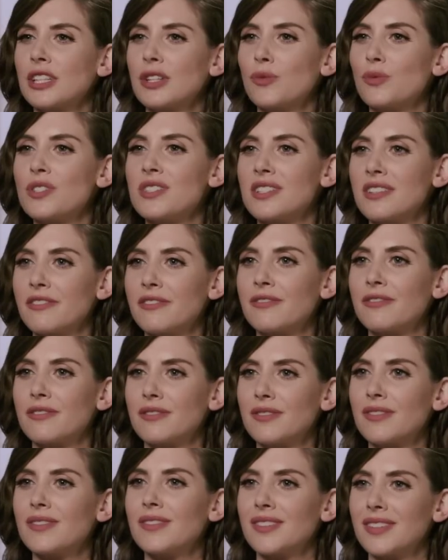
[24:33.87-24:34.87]
it was it different. didn't
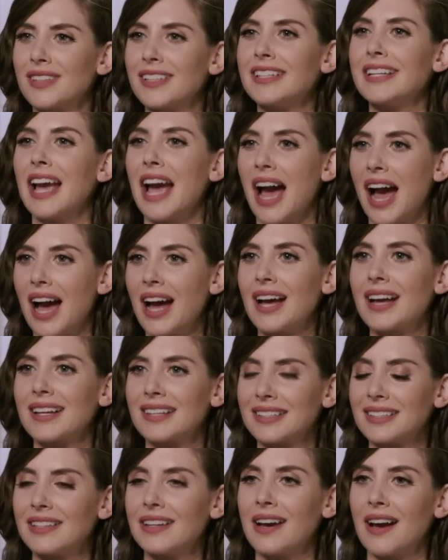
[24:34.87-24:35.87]
exist yeah
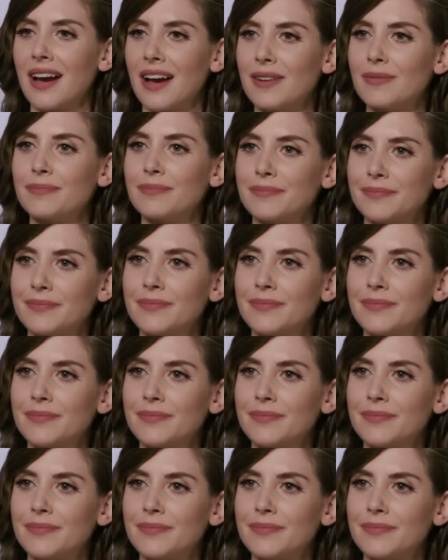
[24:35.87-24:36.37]
in that yeah. same way